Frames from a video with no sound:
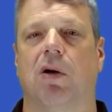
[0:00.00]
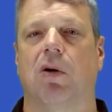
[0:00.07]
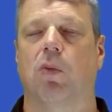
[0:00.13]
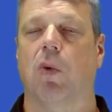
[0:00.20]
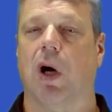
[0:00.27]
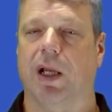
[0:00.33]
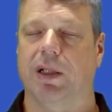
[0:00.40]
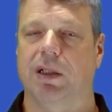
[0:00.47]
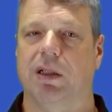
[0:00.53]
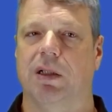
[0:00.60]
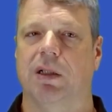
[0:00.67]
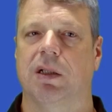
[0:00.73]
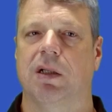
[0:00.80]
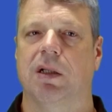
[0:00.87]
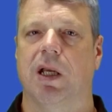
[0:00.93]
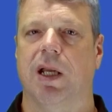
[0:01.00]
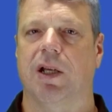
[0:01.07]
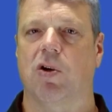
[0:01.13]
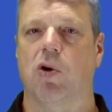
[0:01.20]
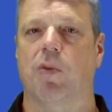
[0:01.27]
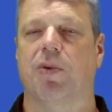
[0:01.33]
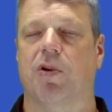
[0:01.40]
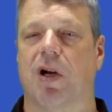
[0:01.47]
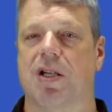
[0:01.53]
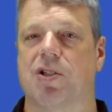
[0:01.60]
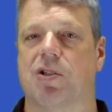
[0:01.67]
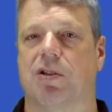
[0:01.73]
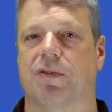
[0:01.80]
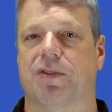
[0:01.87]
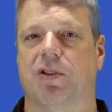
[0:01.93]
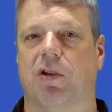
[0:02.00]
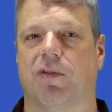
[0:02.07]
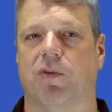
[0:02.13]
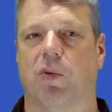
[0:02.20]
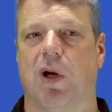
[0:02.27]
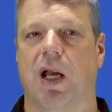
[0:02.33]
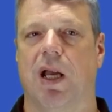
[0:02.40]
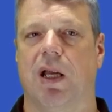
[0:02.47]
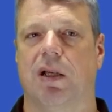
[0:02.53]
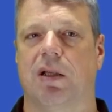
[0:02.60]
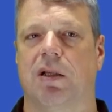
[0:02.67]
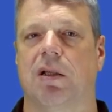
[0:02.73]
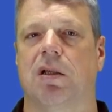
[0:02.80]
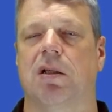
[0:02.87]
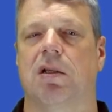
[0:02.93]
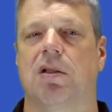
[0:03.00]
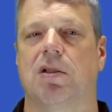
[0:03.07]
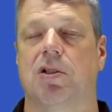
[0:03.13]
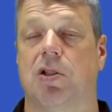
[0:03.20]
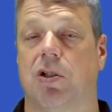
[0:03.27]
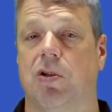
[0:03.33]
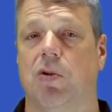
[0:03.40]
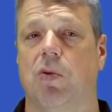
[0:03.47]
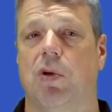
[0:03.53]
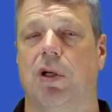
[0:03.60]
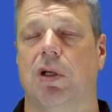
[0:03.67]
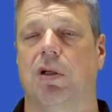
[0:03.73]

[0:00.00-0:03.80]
1. Incorporation of software, 2.